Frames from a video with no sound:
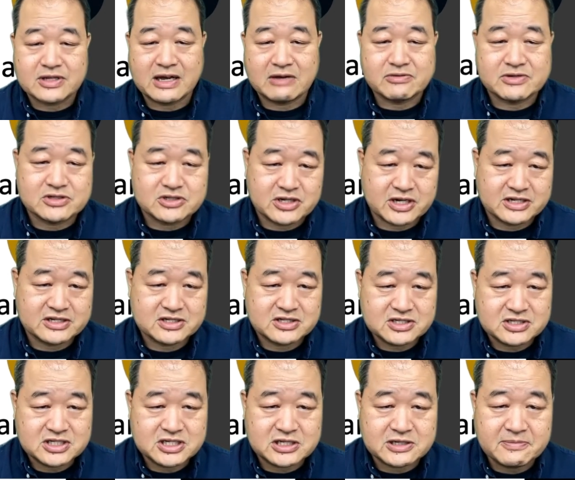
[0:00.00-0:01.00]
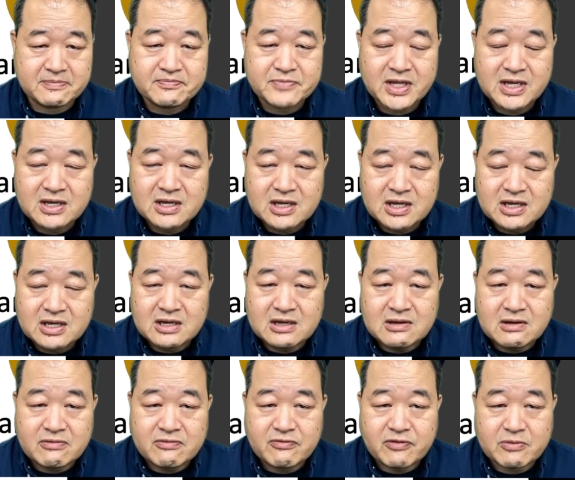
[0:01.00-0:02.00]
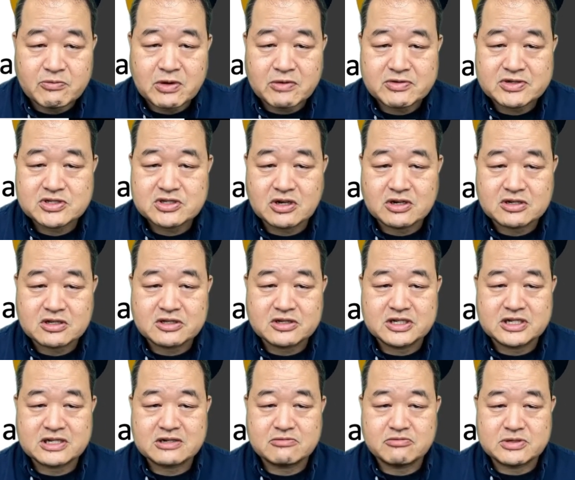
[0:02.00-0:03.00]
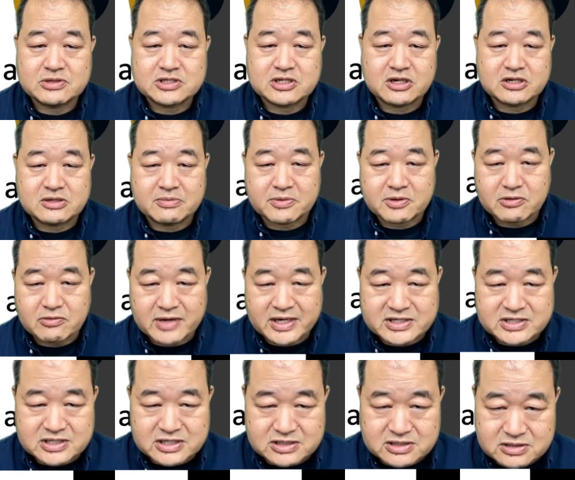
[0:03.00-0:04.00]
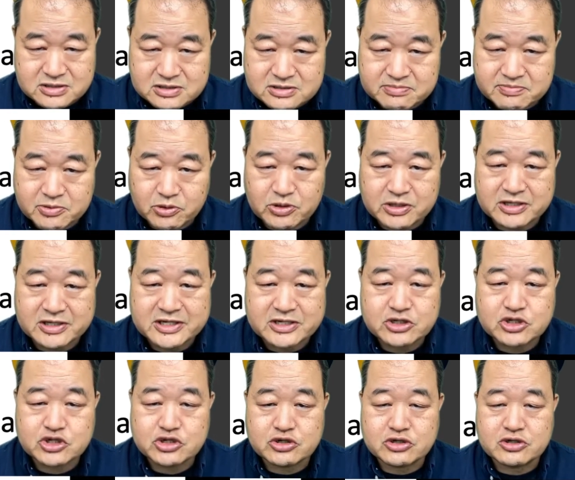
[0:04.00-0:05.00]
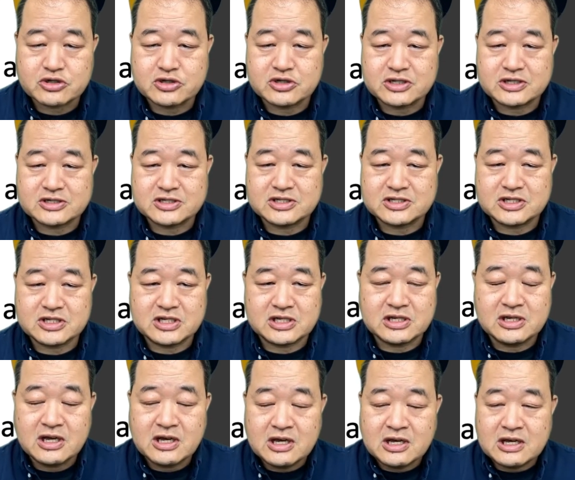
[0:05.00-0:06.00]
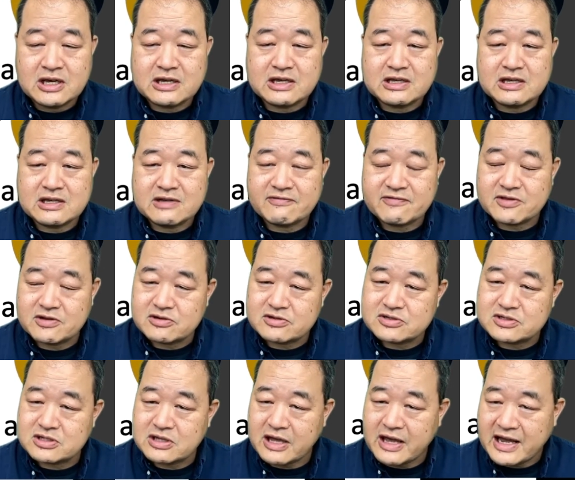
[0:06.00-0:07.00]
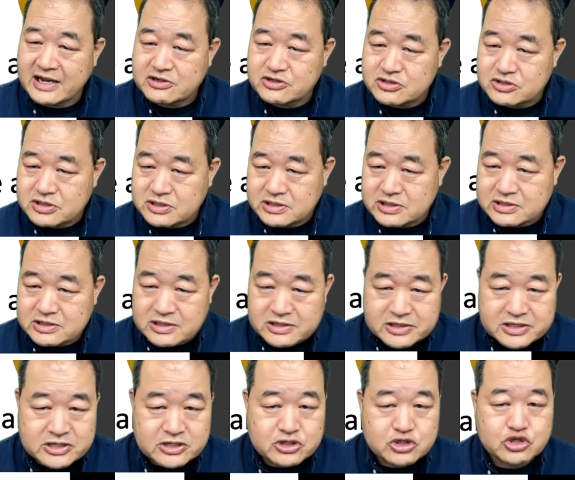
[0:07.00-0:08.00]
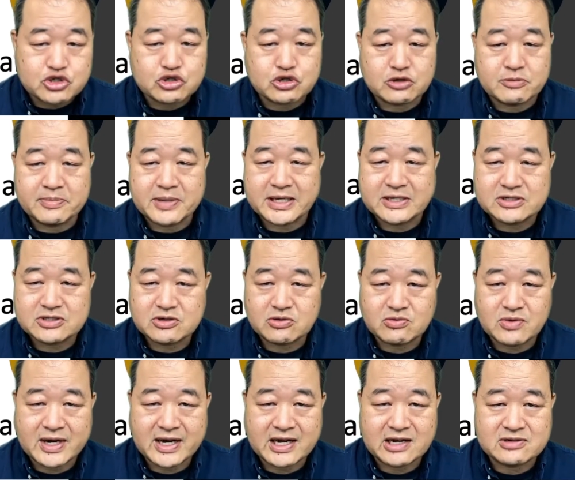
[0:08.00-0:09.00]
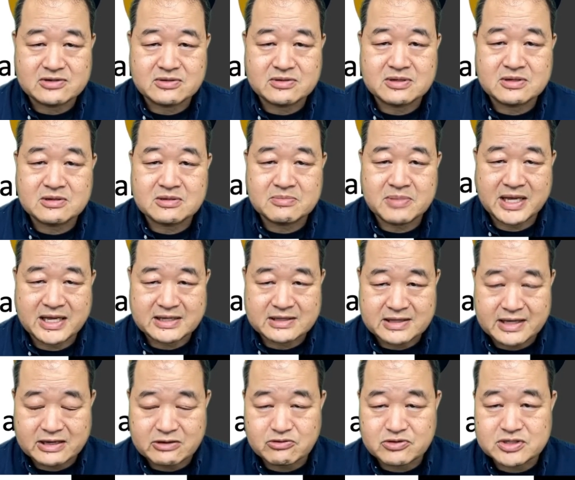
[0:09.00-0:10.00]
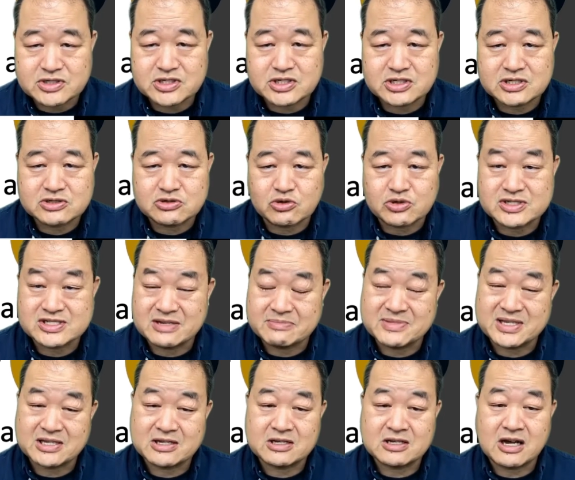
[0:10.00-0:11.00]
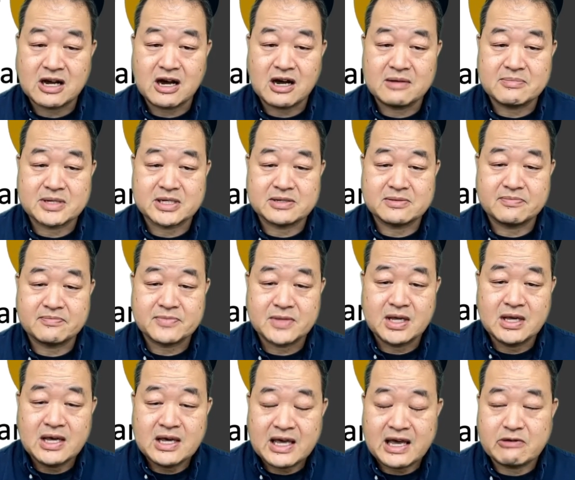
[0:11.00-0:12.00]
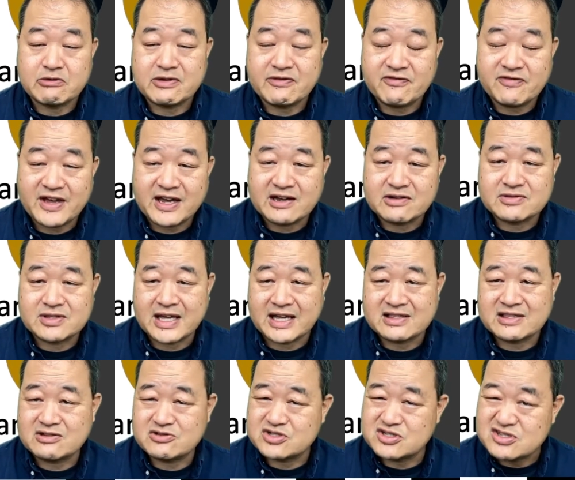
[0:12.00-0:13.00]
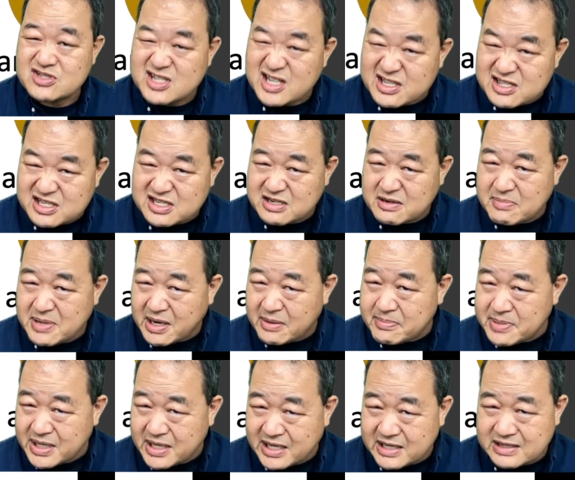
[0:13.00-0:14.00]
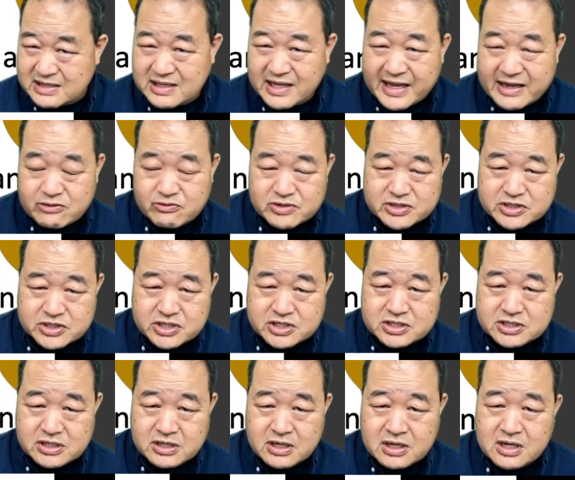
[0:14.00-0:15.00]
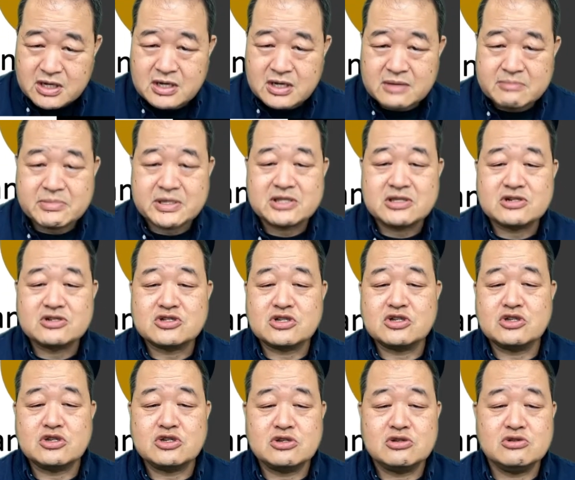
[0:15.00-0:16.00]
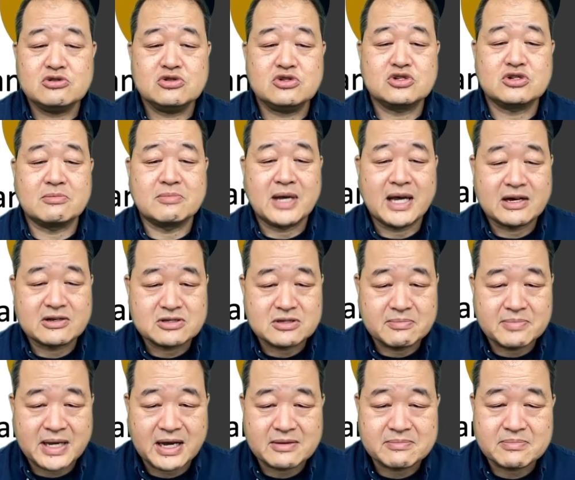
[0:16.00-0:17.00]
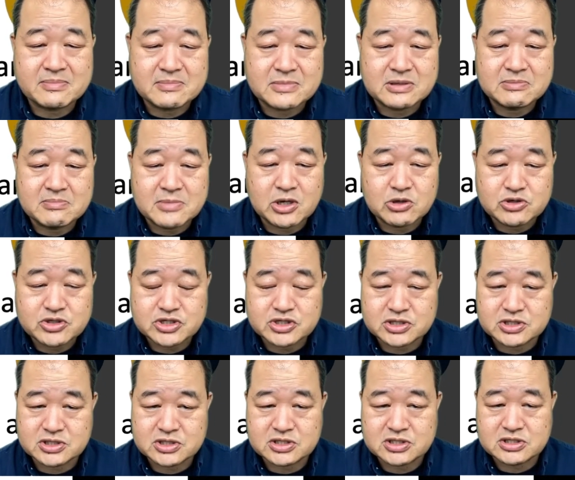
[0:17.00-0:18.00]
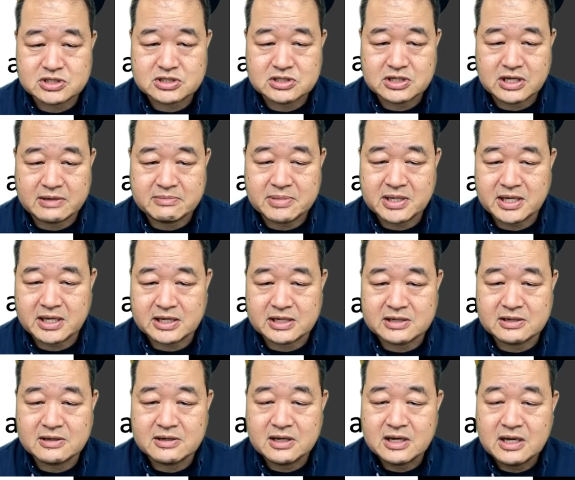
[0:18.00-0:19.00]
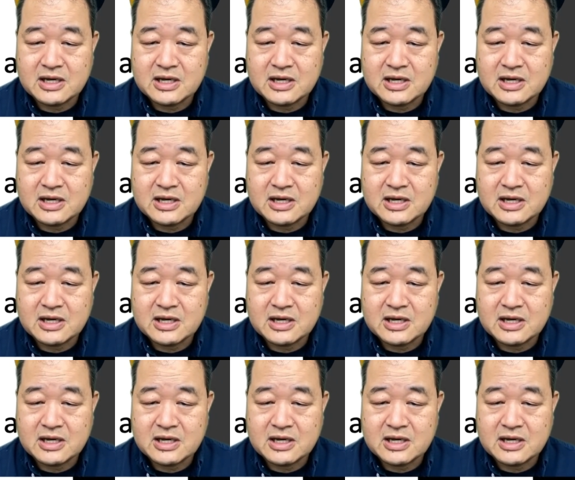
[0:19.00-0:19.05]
that we're starting to see? From what we saw in clinic, we start to progress and explore literature to see if there's actually literature based around pain languages or something common. And we found that there's nothing about pain languages, but there's a huge amount about emotions and pain.